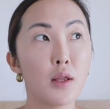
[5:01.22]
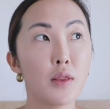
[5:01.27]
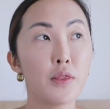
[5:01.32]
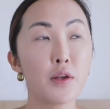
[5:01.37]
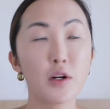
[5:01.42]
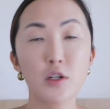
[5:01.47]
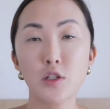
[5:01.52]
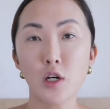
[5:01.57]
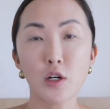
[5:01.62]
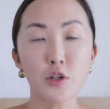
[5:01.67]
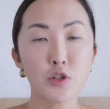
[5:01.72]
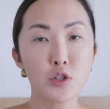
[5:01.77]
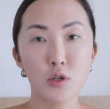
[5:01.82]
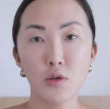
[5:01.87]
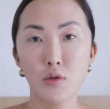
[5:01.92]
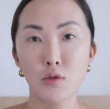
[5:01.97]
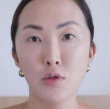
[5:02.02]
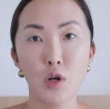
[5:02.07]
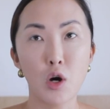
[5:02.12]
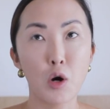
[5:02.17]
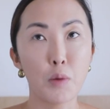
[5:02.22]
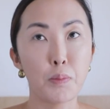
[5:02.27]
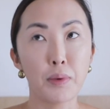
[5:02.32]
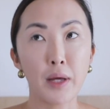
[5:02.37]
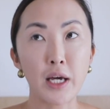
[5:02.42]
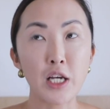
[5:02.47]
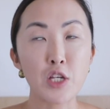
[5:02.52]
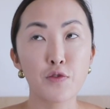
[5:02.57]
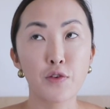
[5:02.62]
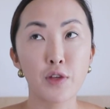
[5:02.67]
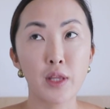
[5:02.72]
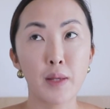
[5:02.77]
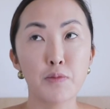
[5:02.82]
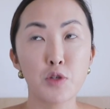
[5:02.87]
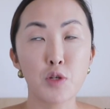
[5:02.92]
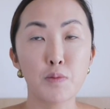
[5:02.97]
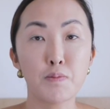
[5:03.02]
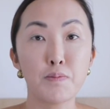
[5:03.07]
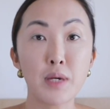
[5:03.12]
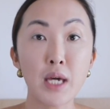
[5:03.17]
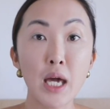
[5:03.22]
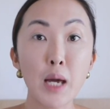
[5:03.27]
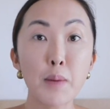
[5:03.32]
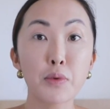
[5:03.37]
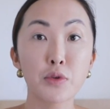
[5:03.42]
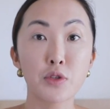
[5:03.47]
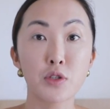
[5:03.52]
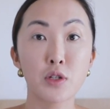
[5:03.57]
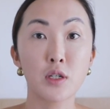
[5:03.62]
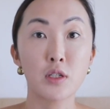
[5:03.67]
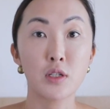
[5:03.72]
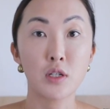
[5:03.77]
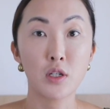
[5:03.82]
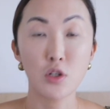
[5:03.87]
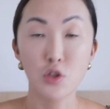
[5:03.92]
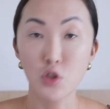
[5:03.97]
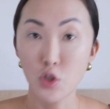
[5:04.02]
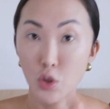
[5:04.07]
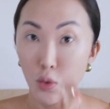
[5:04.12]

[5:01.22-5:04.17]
there's also no place for them to be able to continue